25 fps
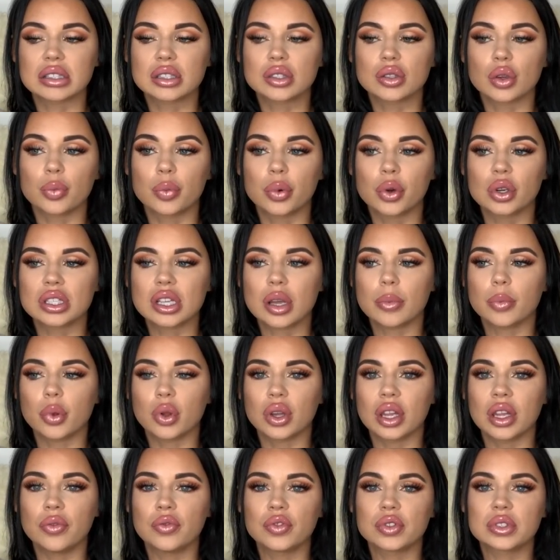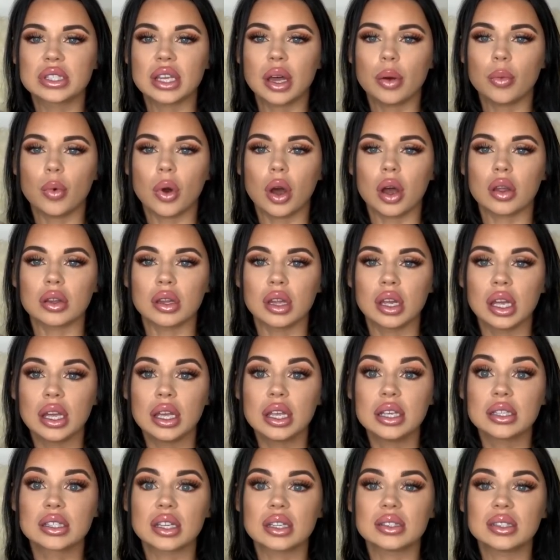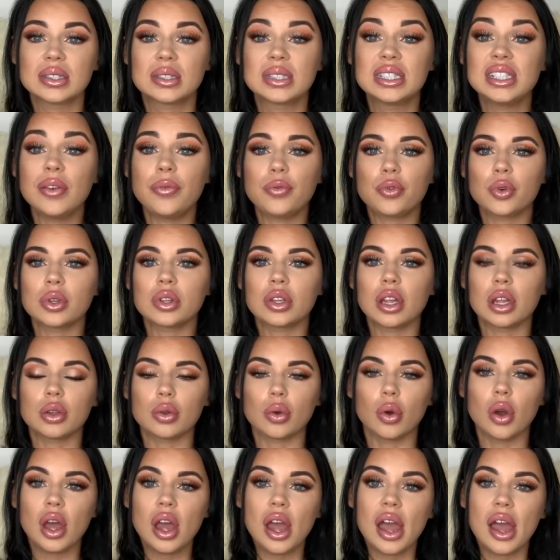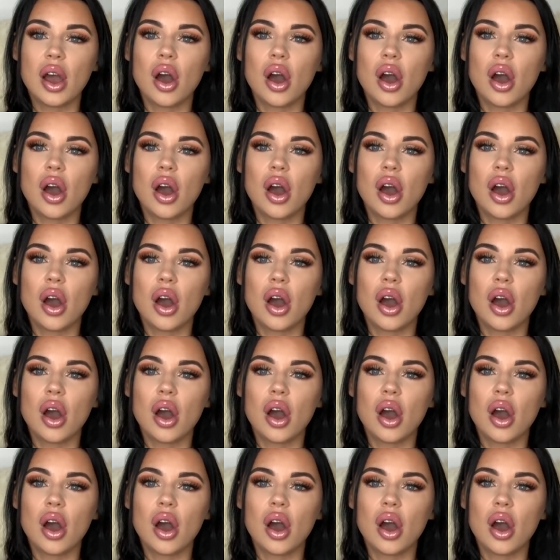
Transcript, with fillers: So for example, if someone is different than you,